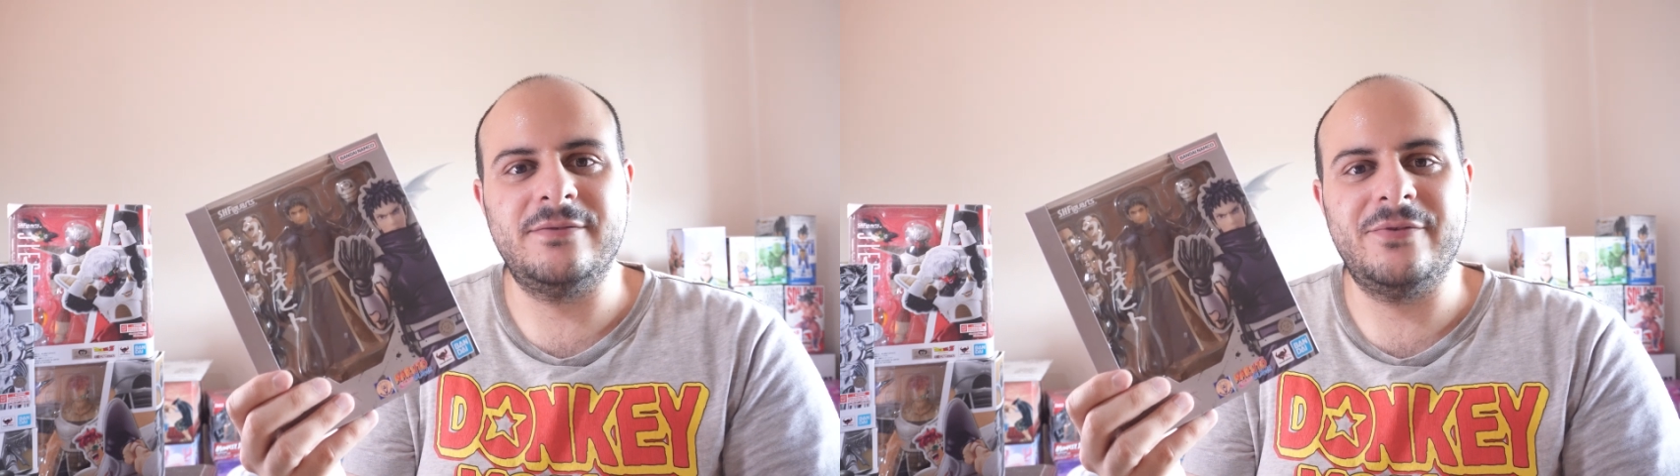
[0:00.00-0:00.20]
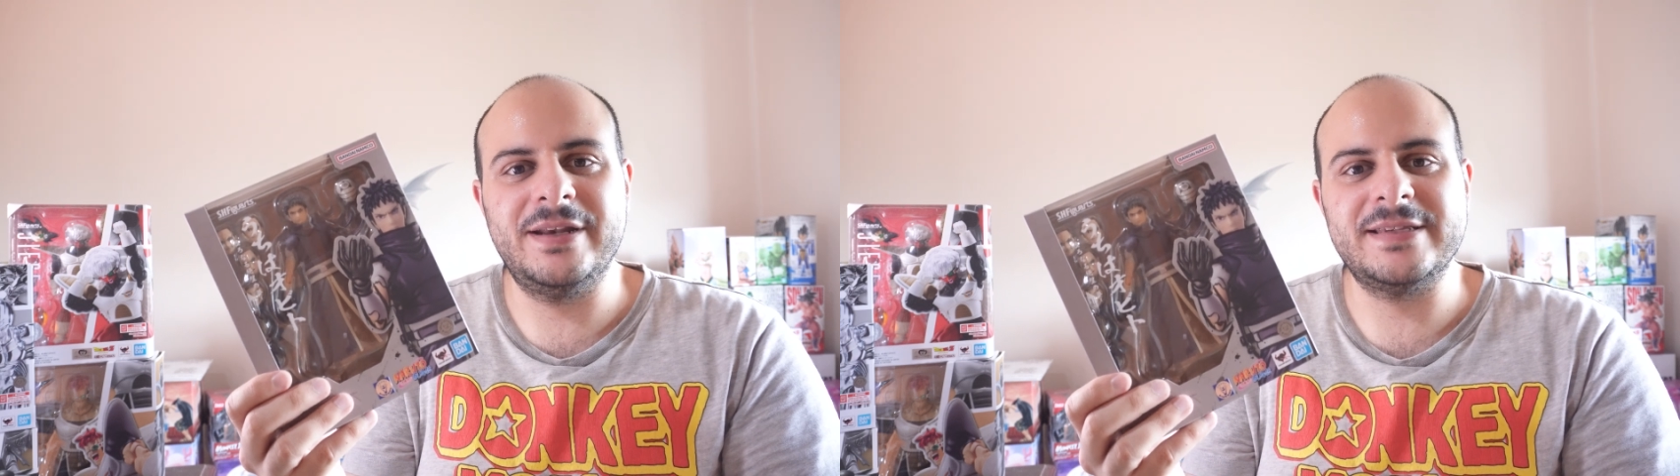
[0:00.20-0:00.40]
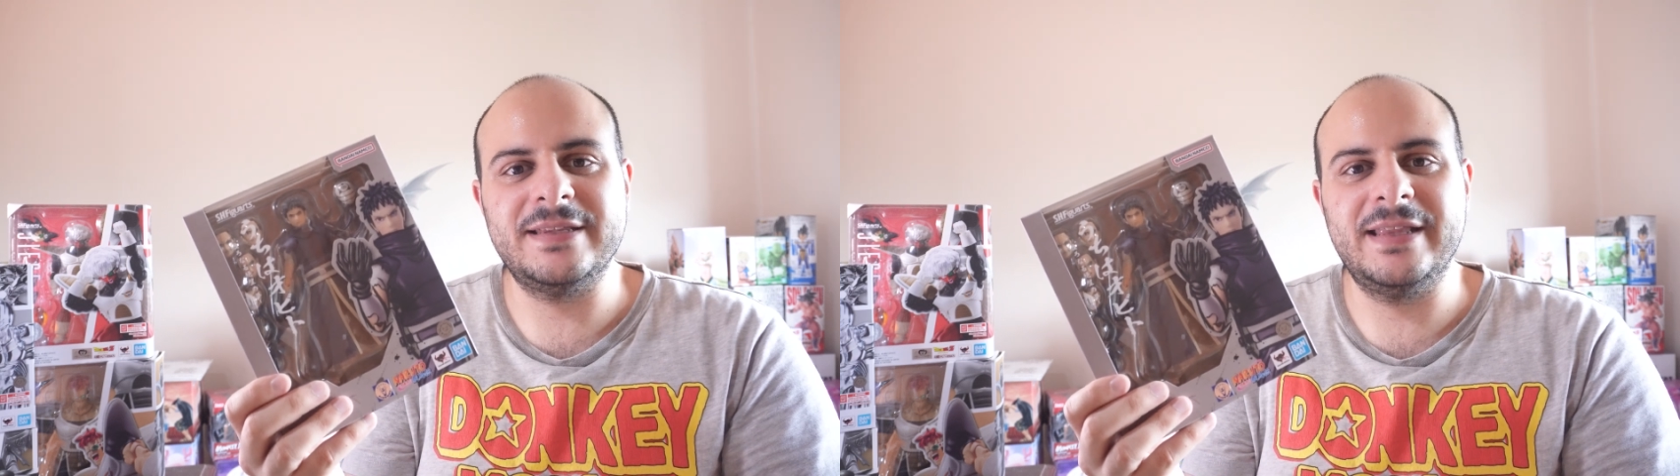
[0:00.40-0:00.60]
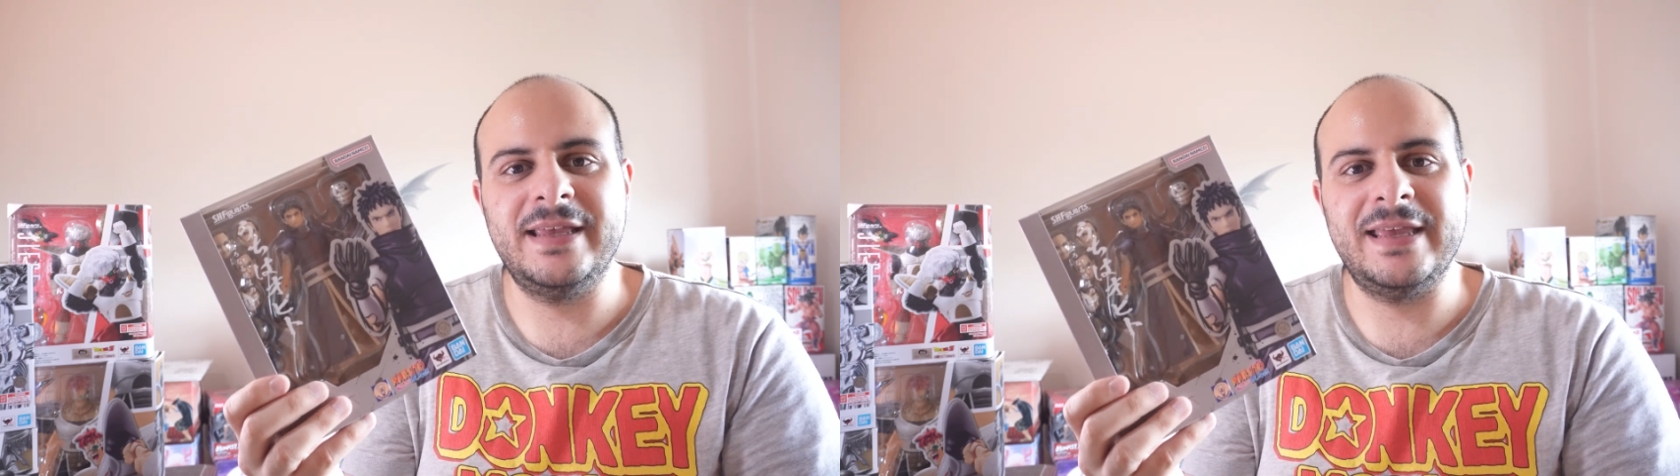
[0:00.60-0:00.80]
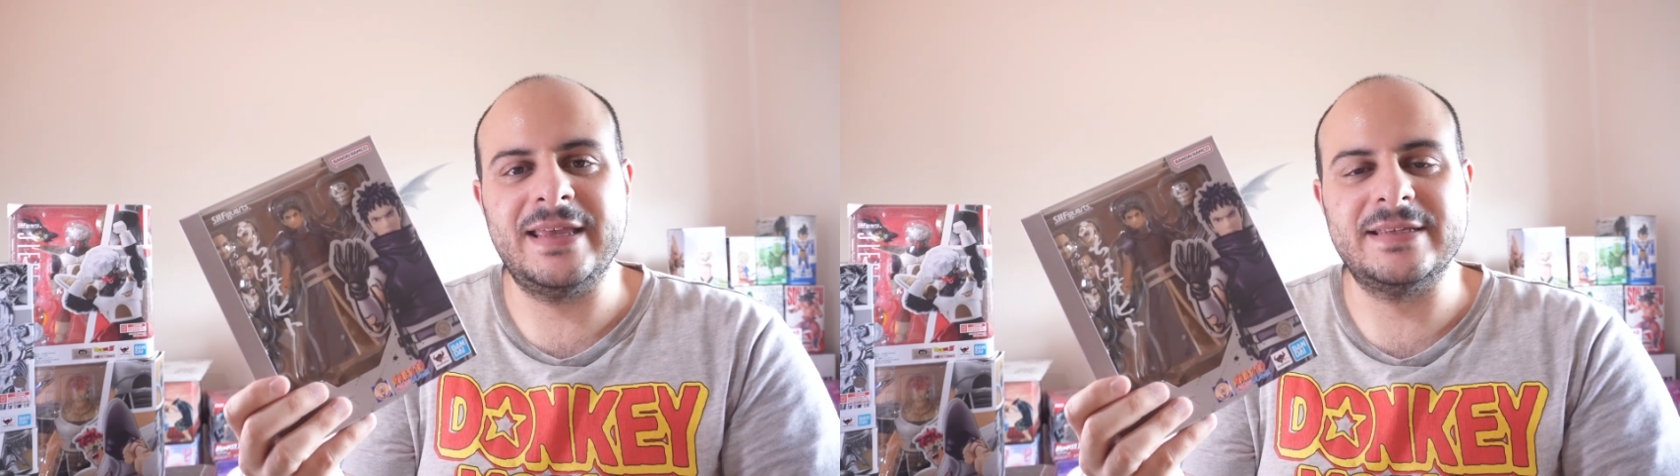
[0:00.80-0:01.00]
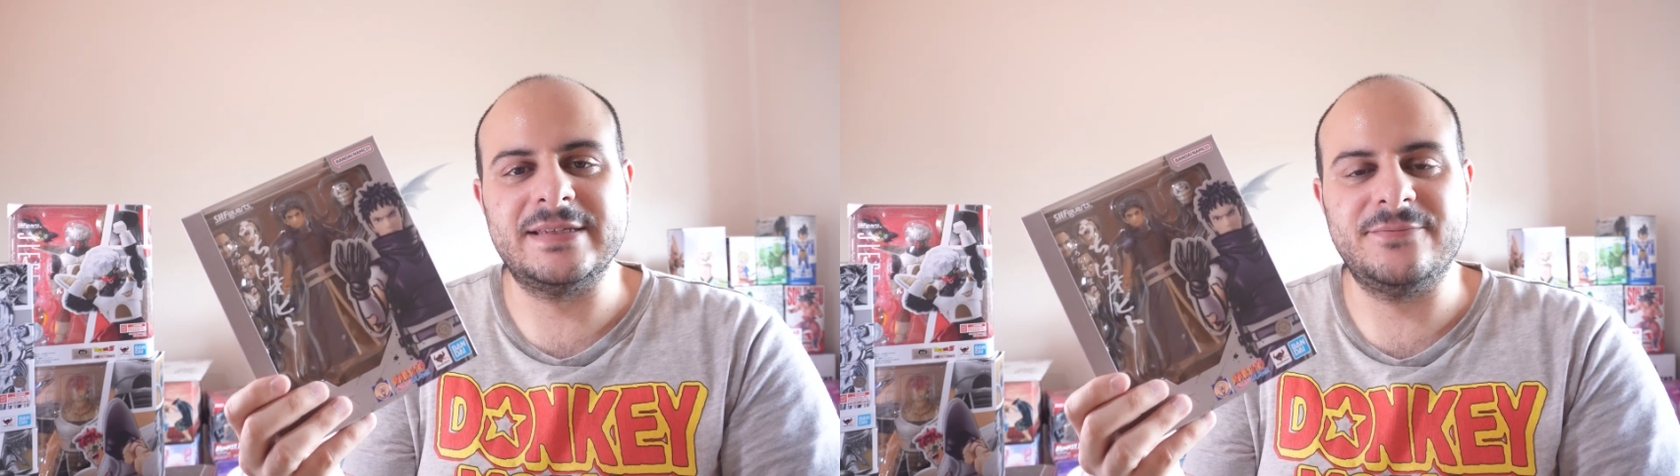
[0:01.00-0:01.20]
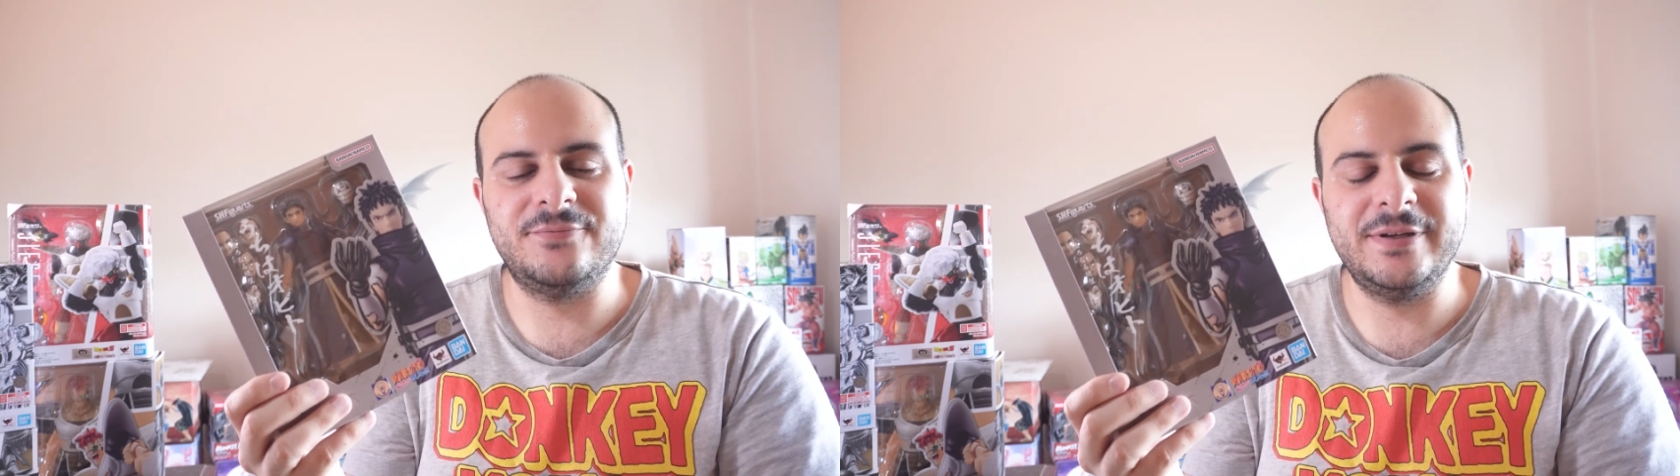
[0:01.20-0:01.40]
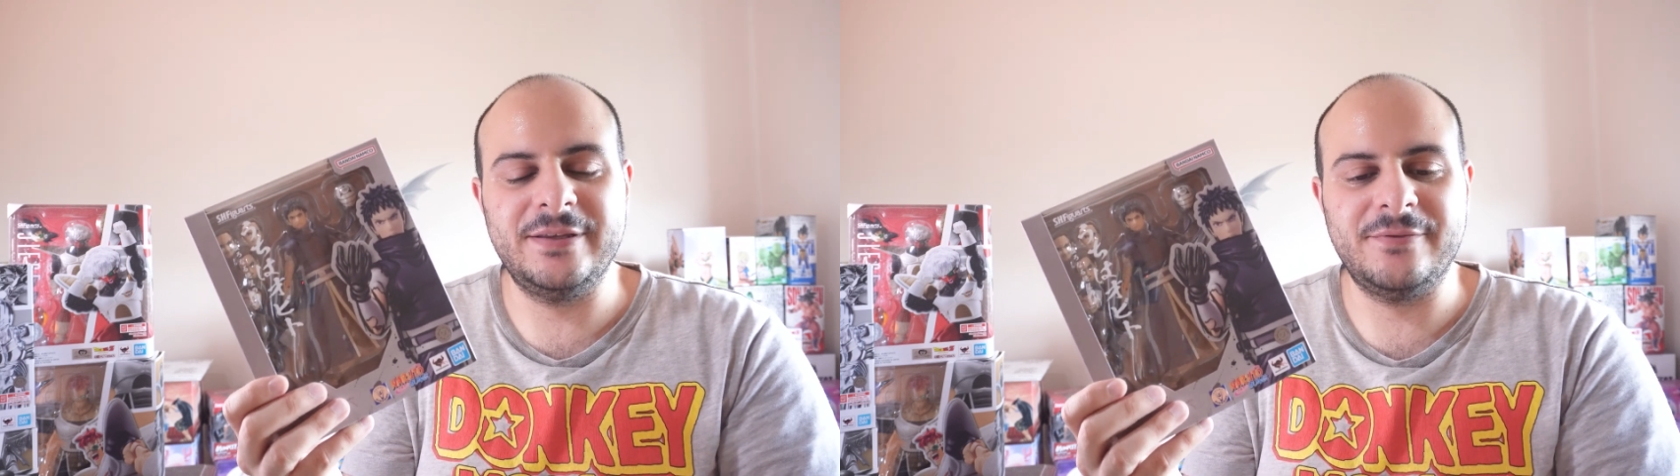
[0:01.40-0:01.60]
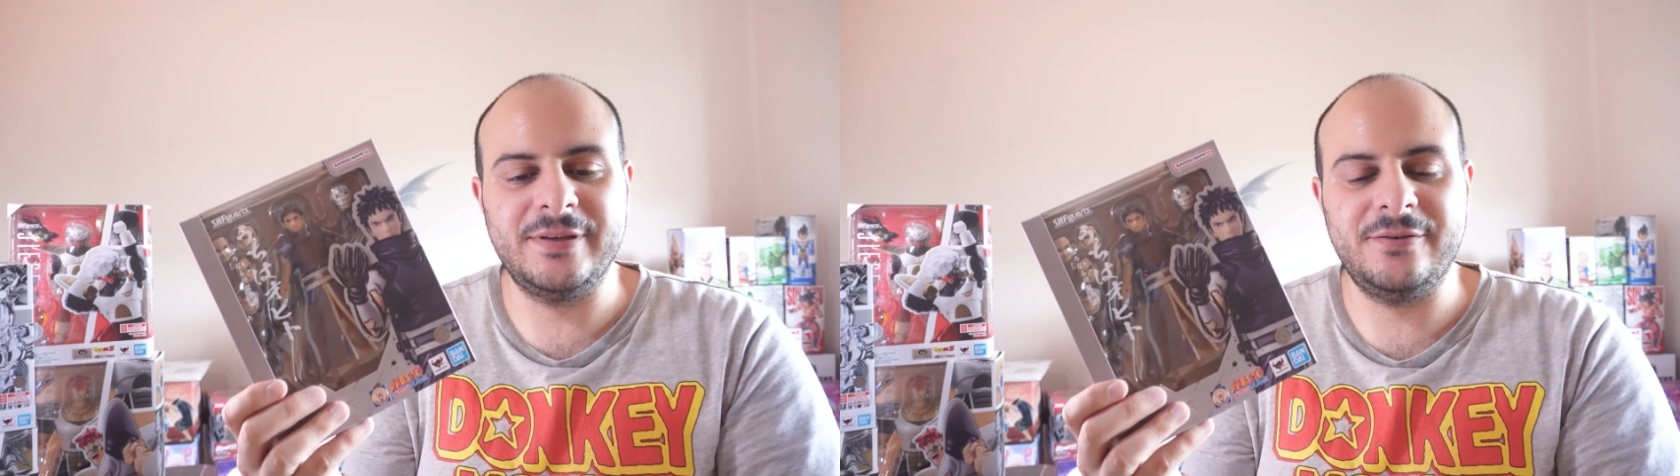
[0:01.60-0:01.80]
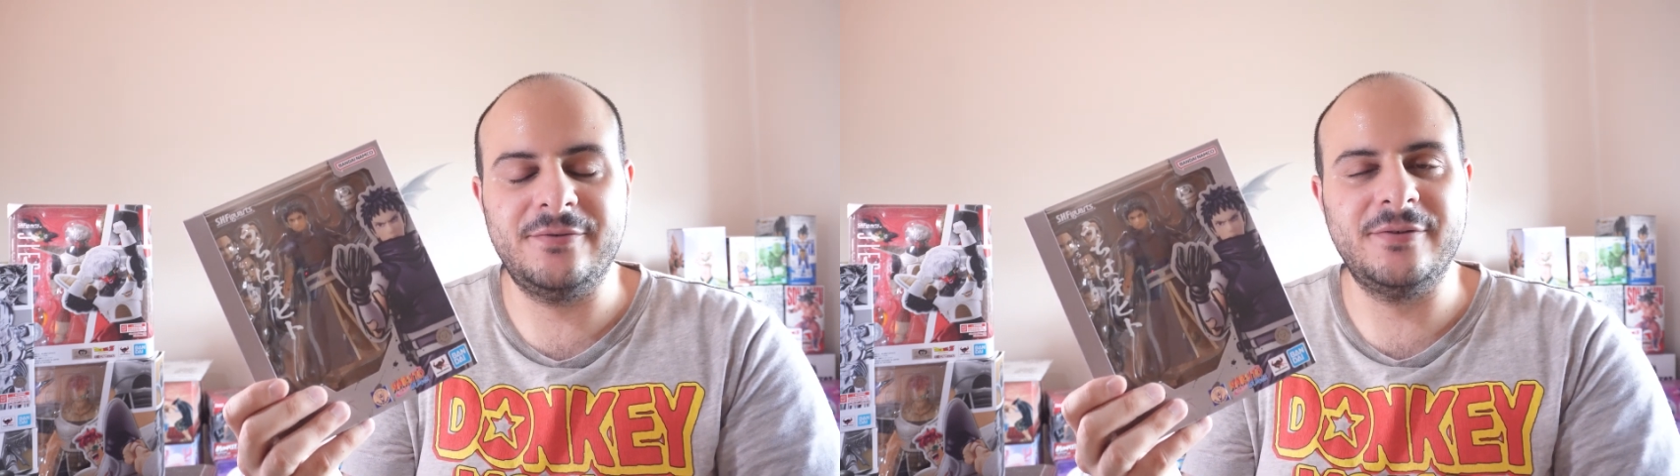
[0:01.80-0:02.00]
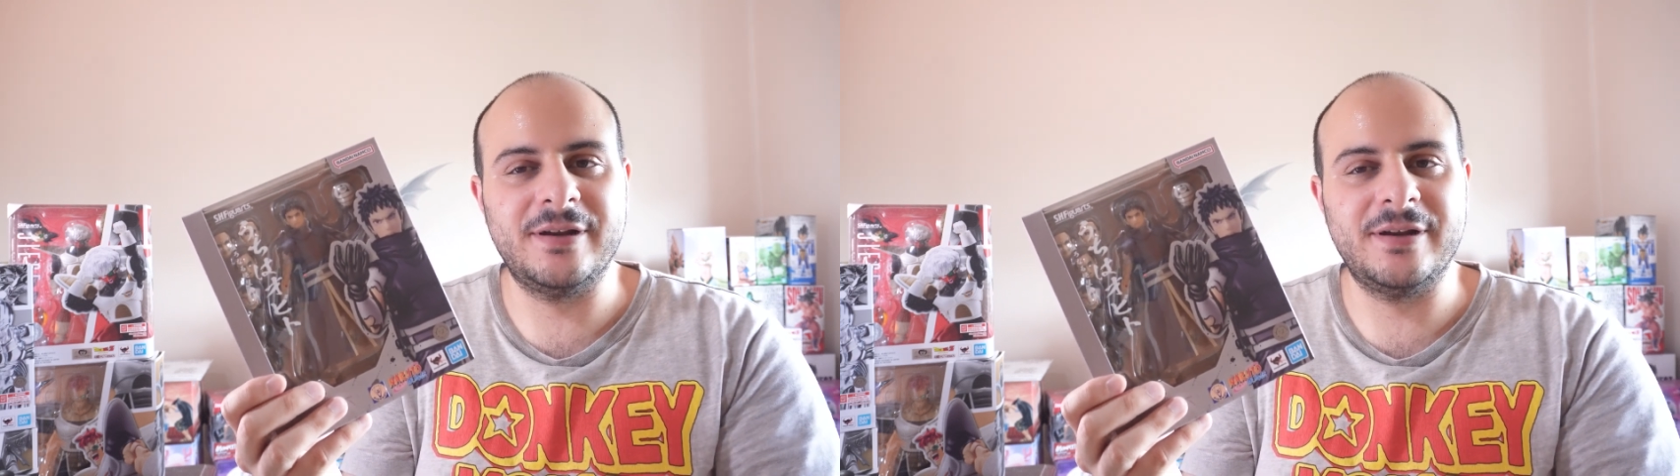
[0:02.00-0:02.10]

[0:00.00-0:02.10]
recently is really, really good.